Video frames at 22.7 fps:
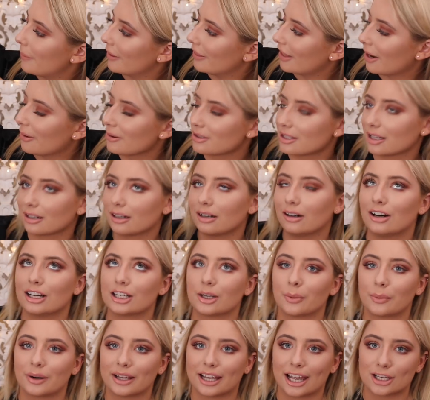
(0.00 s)
but then I was like, oh, I
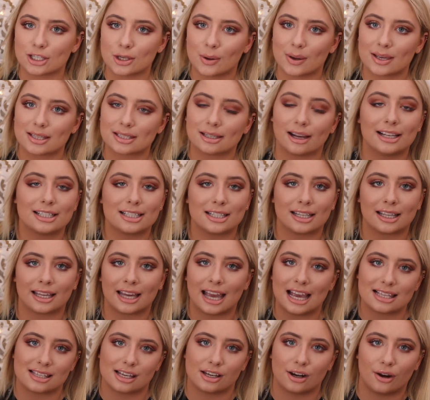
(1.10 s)
don't want to get too excited in
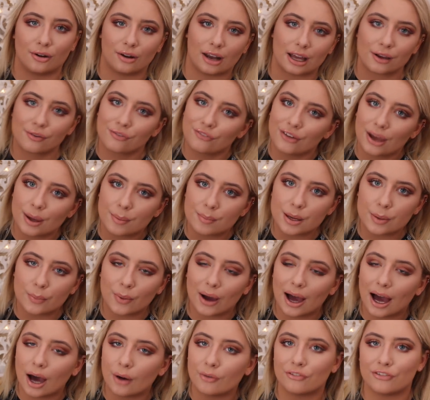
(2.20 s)
case they don't like fit me
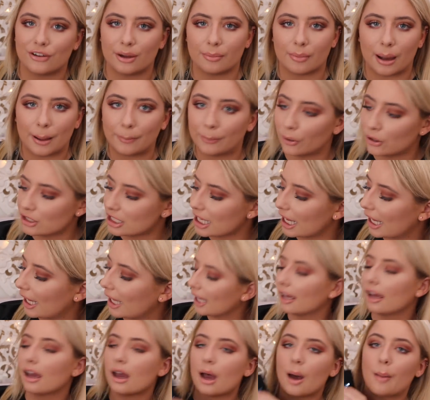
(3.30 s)
well and fit my
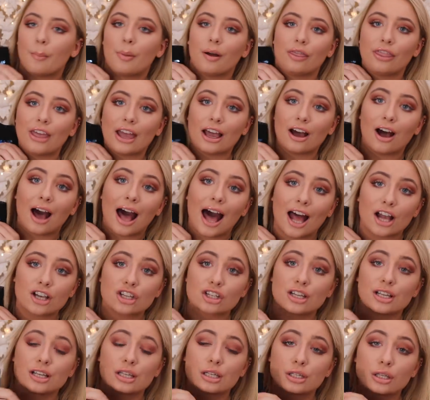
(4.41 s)
body. But they are
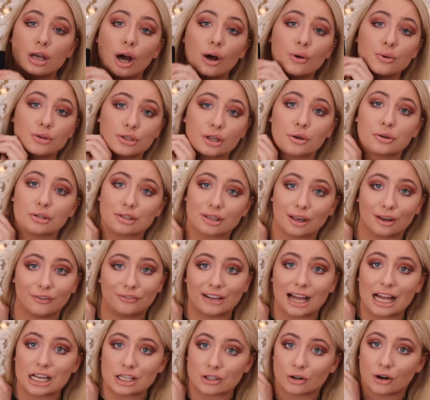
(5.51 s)
actually so, so, so
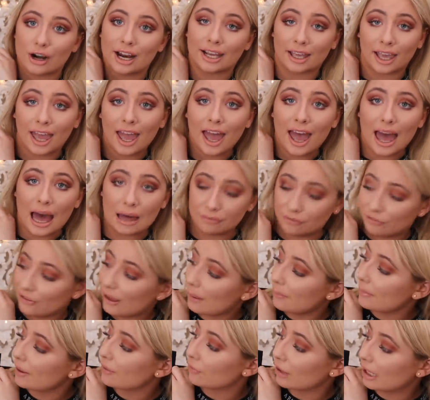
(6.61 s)
flattering and
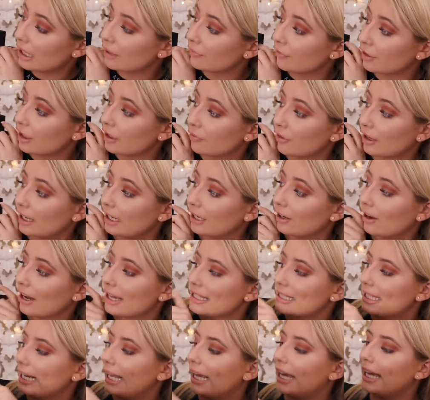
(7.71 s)
fit me really, really, really
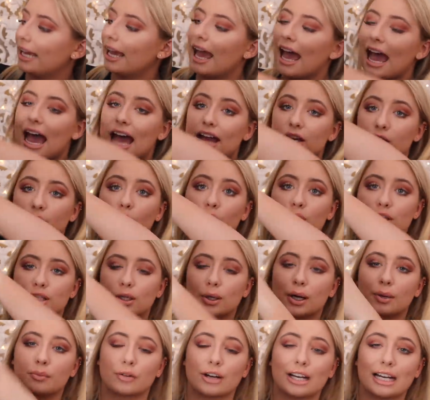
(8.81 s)
nicely. And also
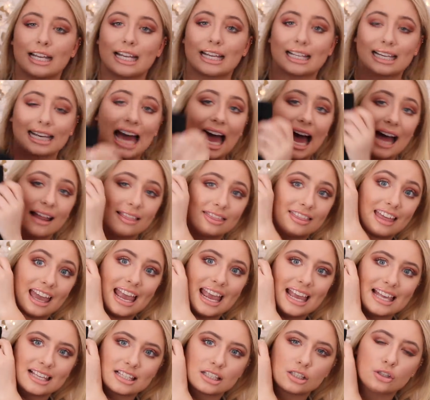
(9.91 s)
I'm really glad that
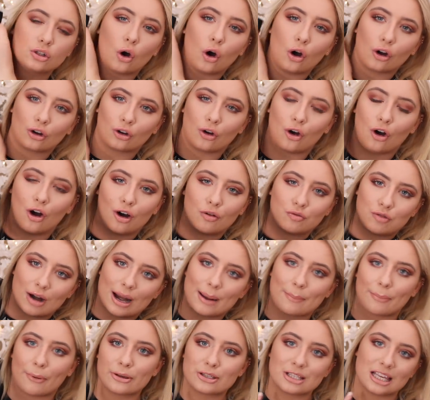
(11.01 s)
it's not got
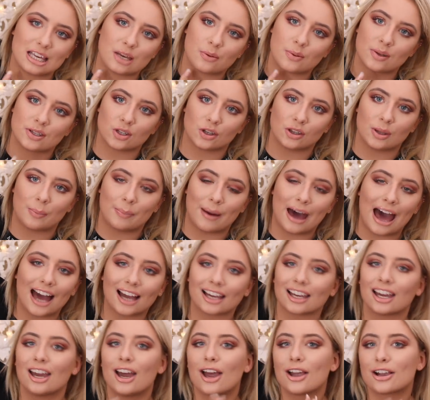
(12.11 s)
rainbow sequins on the
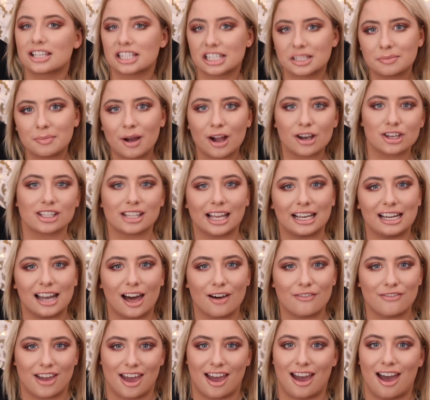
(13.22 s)
back because as much as I
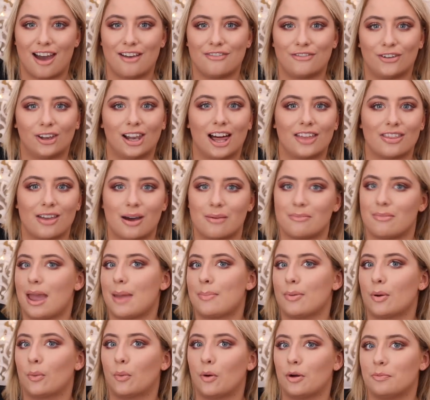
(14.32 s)
love it, I feel like that
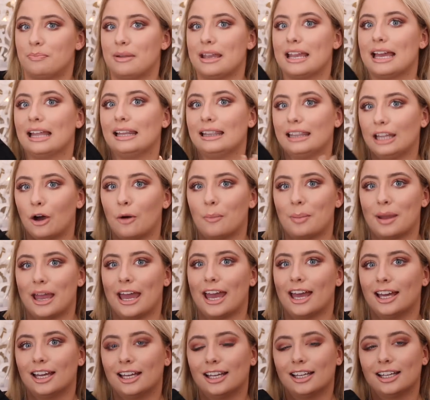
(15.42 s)
maybe would be a little
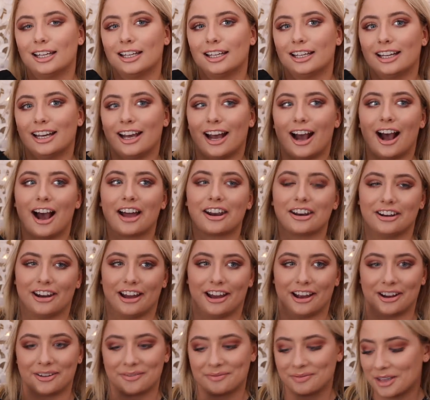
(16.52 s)
bit, I don't know.
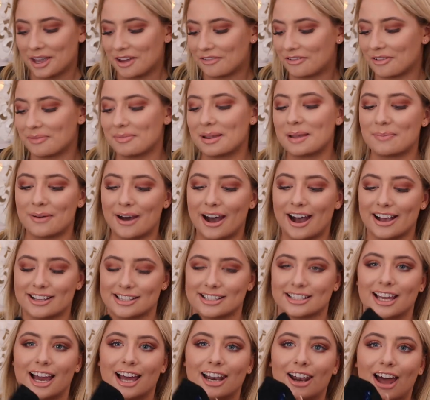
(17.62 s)
For me
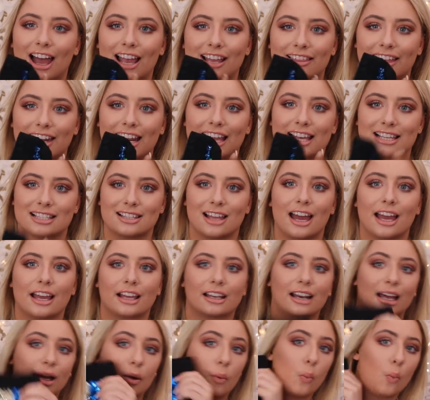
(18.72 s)
personally, I like that it's like,
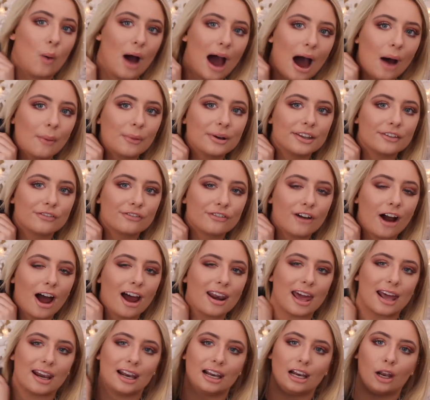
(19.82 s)
like wow in the
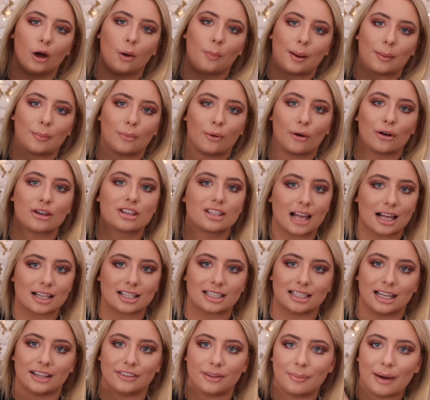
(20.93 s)
front and a little bit more
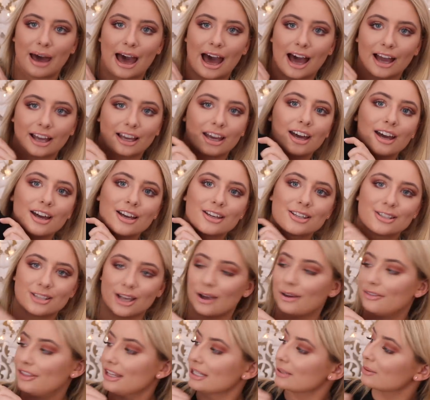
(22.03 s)
subtle in the back.
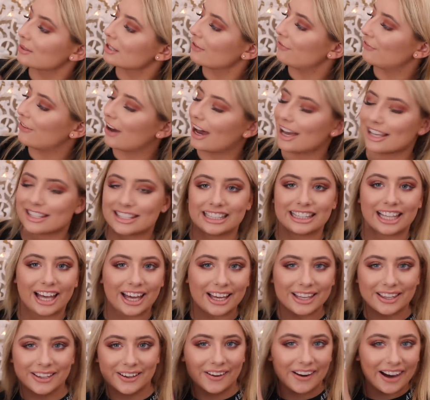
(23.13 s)
So this was the first thing that
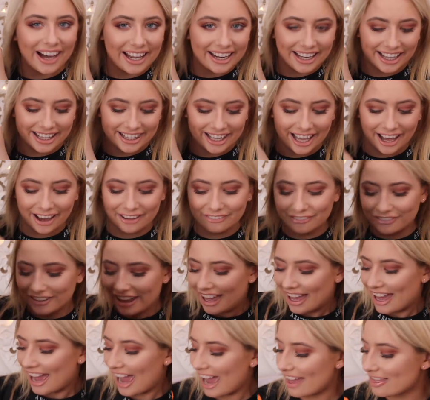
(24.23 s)
I got and I love.
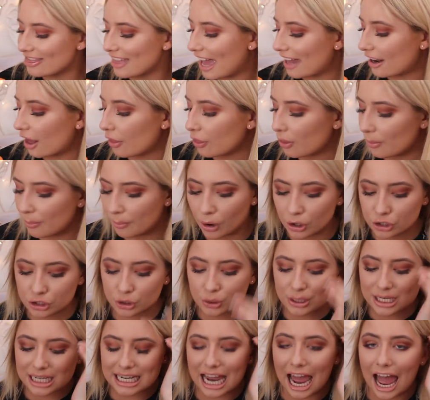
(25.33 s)
And then the model
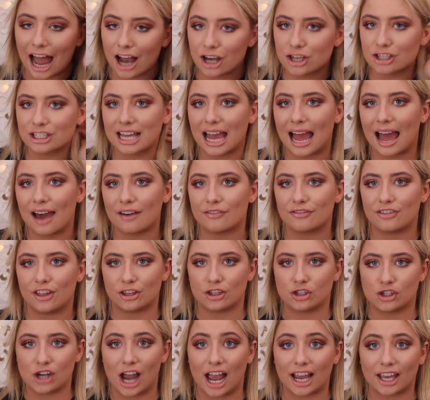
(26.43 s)
did actually have
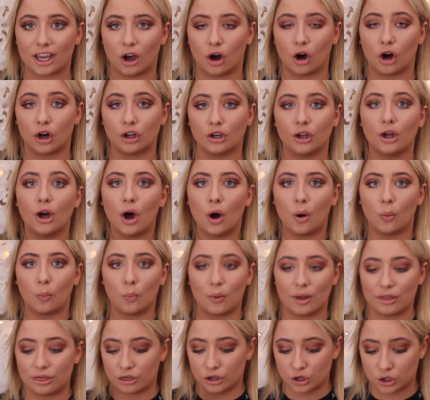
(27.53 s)
this jacket on
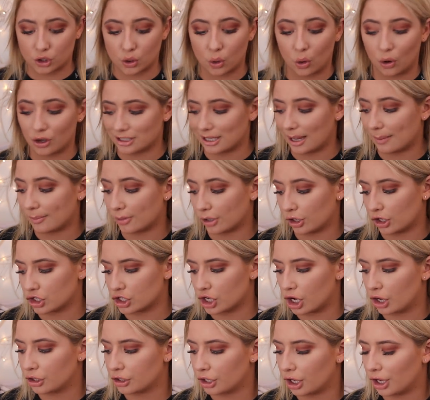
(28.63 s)
with the shorts I'm going to
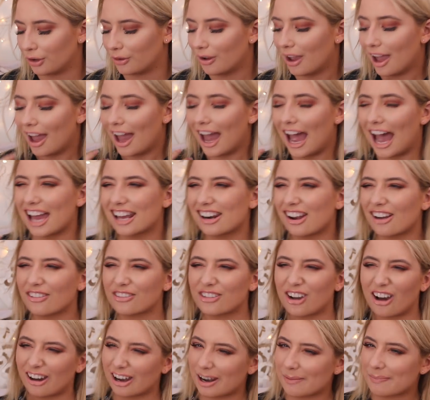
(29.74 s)
show you. And I've
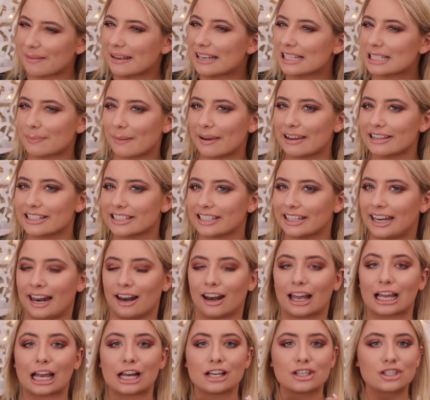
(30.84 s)
kind of been debating it.
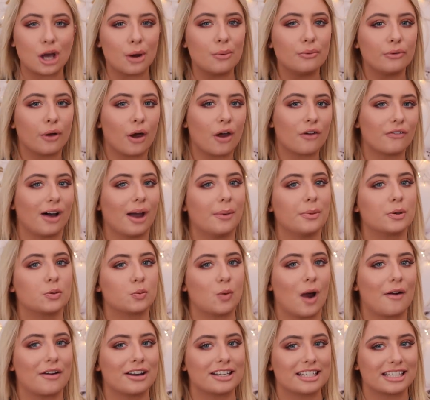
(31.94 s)
Like I don't know if I would
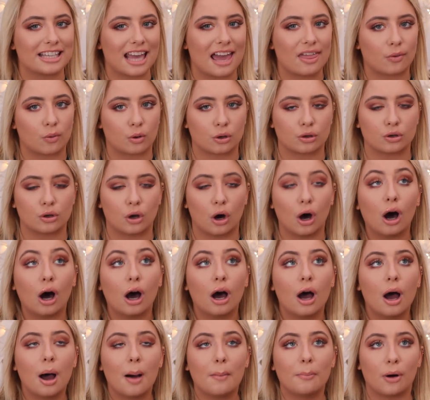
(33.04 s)
wear it together or not.
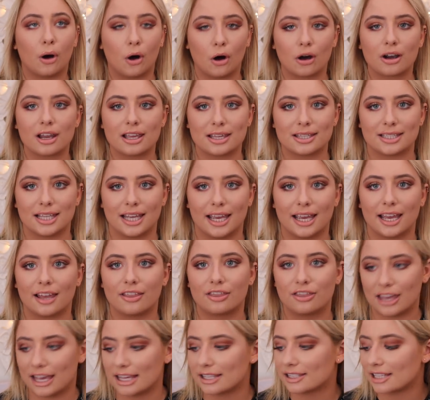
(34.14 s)
But honestly,
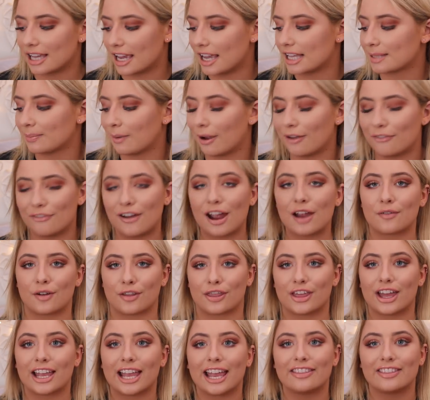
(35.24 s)
this is my favourite
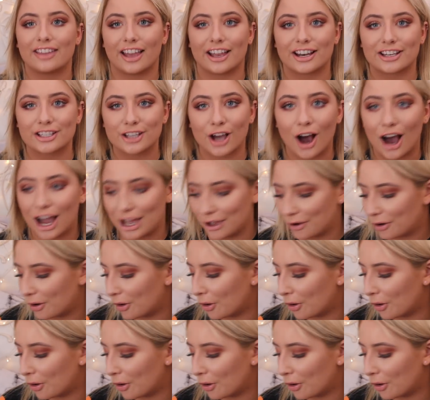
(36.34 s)
thing in the entire